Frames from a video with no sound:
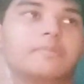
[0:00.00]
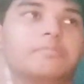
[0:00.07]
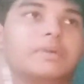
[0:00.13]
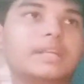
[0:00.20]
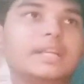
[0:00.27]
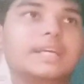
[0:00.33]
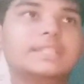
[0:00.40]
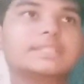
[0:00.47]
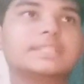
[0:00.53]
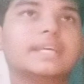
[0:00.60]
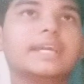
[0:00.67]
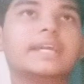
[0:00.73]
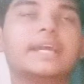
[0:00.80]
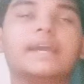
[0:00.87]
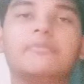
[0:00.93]
but let's
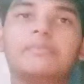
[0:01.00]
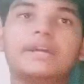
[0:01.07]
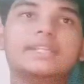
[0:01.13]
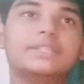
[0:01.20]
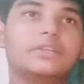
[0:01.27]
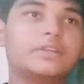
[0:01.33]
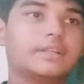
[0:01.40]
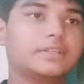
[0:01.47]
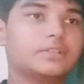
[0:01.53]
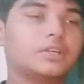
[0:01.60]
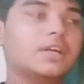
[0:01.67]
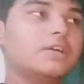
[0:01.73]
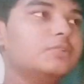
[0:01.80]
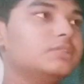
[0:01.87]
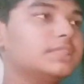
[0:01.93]
take imagine at the
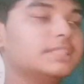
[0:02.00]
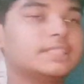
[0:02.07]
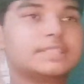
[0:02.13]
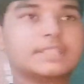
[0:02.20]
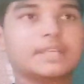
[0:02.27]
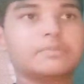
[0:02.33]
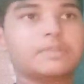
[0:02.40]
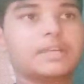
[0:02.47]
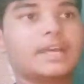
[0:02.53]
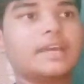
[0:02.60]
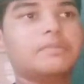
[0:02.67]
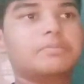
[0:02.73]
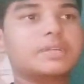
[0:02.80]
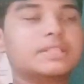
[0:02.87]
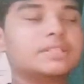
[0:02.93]
house and the same thing
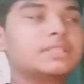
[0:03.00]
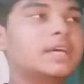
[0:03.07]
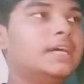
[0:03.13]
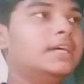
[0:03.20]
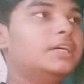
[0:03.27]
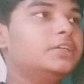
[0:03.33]
happens.